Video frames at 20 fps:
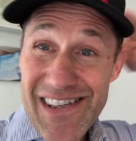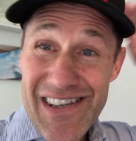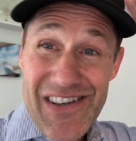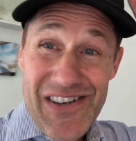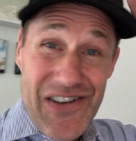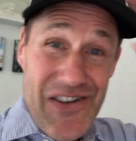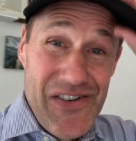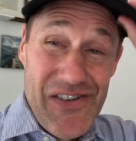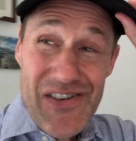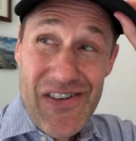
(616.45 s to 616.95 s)

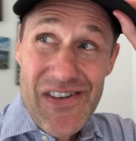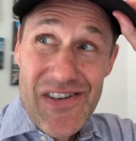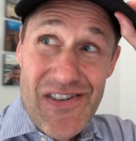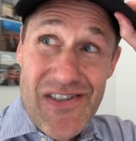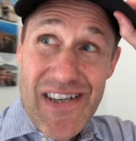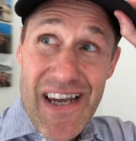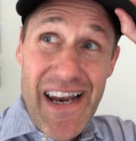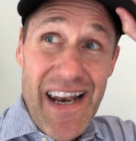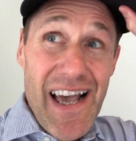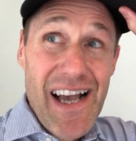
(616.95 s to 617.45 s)
You
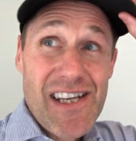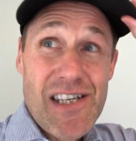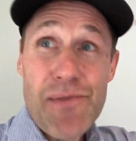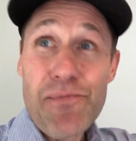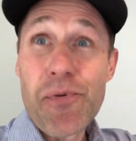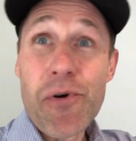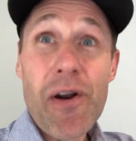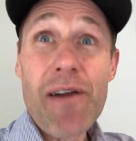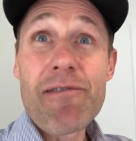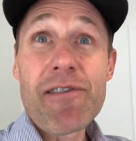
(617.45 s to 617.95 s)
10x. You
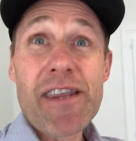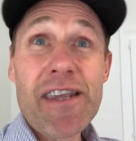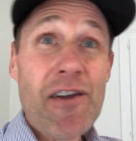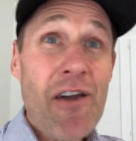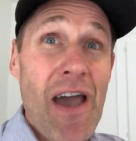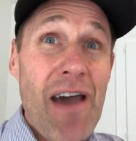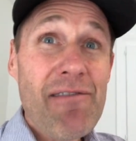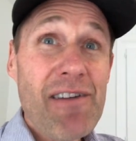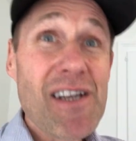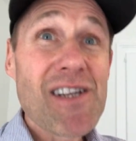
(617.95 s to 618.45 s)
put everything
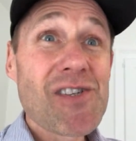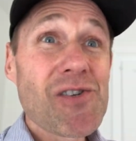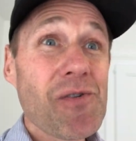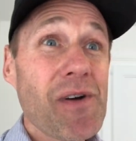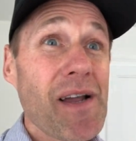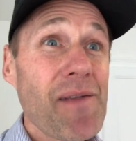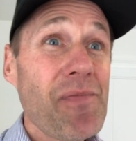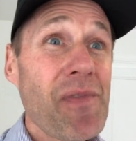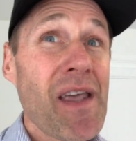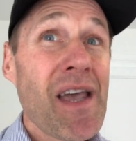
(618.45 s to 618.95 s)
you have into
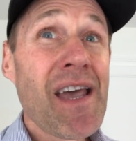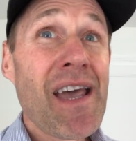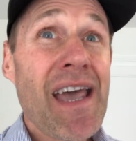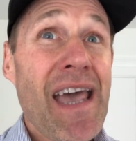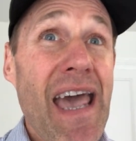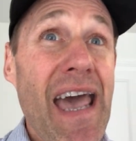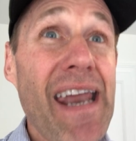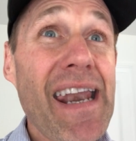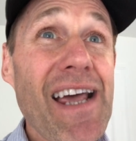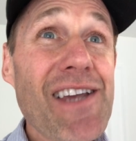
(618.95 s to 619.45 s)
it,
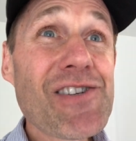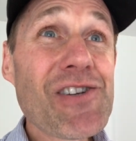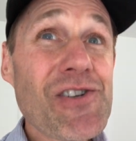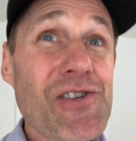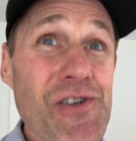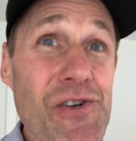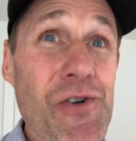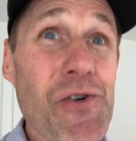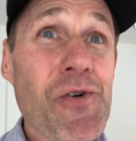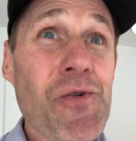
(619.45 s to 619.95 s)
and as you
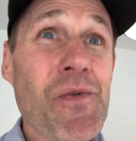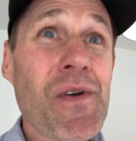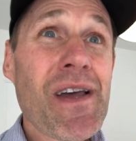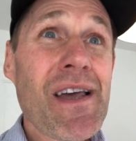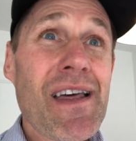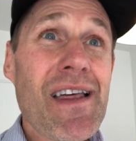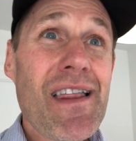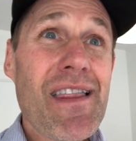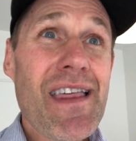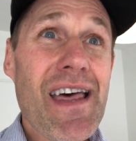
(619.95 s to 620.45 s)
do,
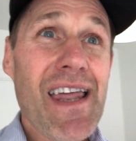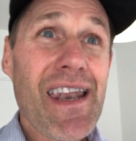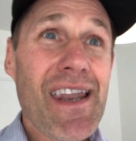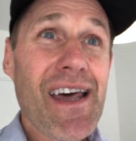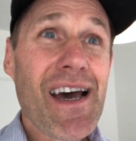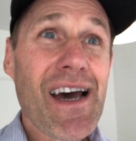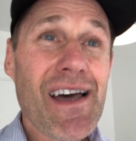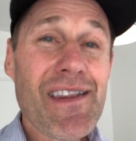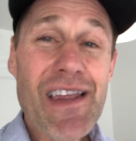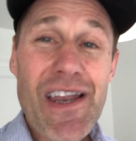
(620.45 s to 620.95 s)
then
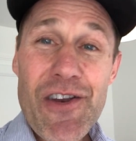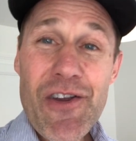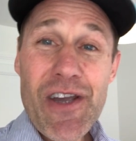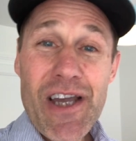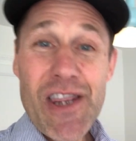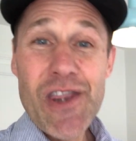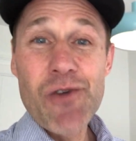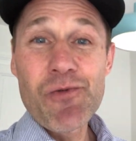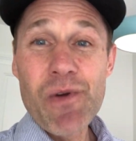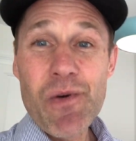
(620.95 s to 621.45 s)
you
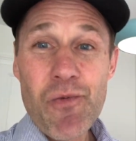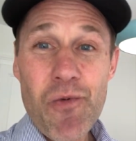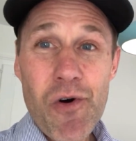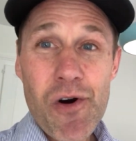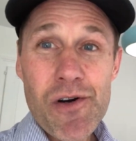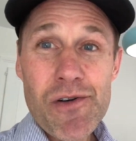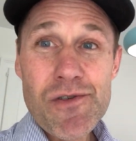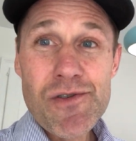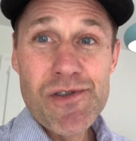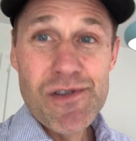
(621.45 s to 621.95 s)
get the
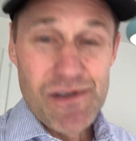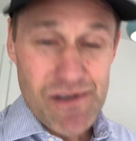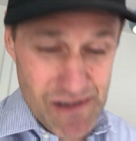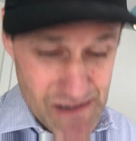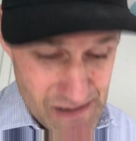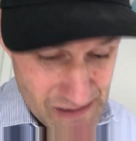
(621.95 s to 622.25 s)
rewards.